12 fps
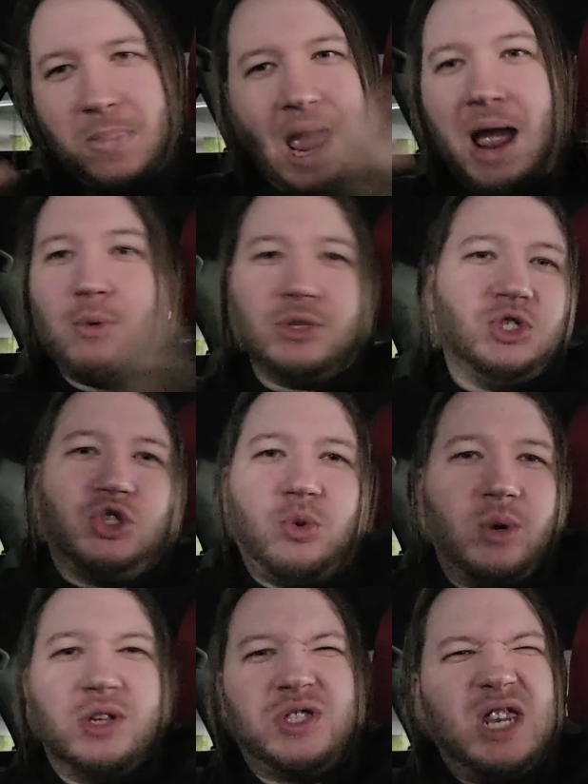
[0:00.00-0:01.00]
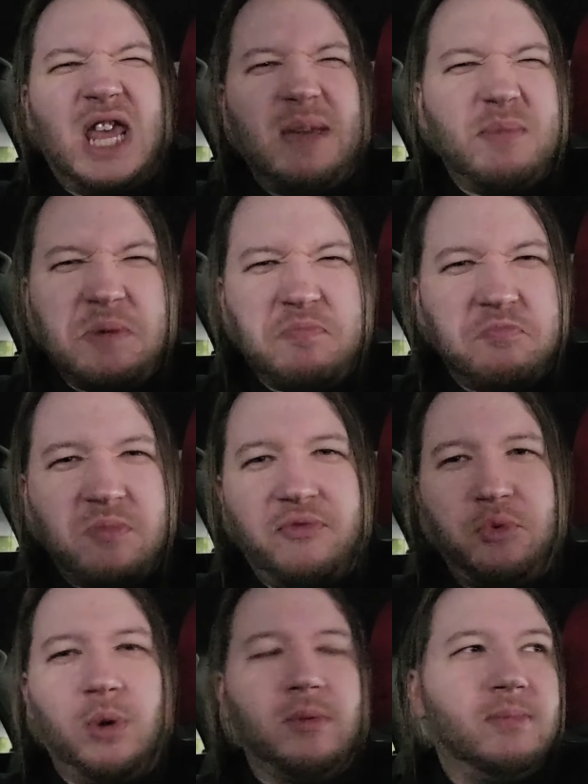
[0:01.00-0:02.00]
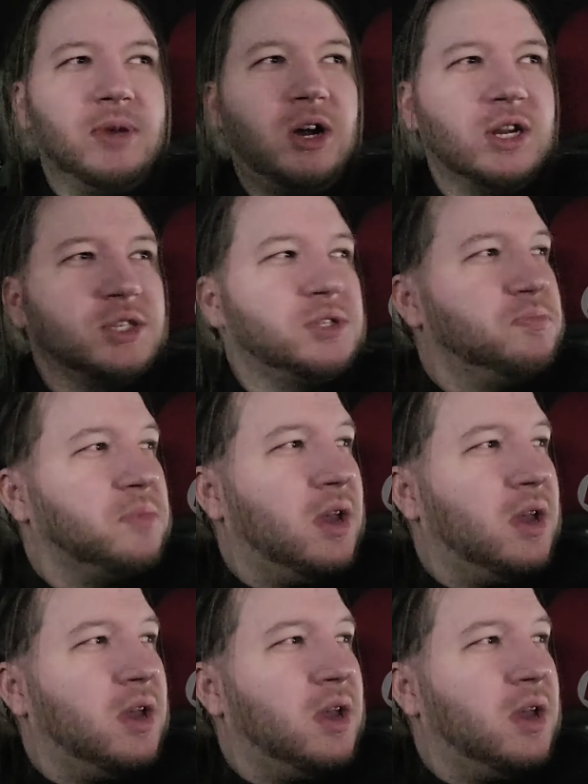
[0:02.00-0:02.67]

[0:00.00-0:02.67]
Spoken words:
I wasn't sure what else to name it, if you want me to be honest.